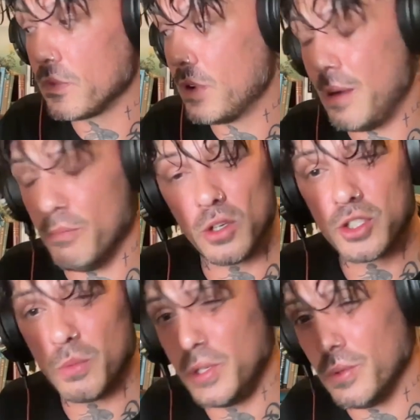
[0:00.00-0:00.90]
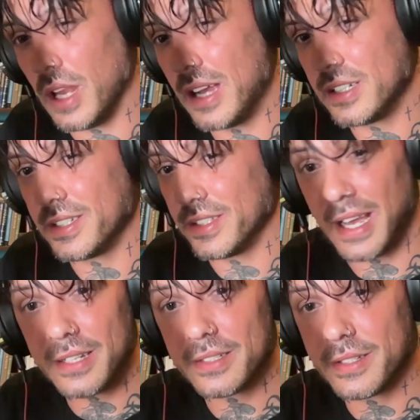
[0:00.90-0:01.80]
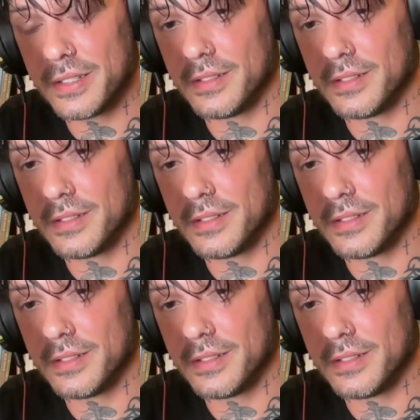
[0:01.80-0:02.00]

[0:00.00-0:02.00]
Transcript: I'm not someone who likes to text.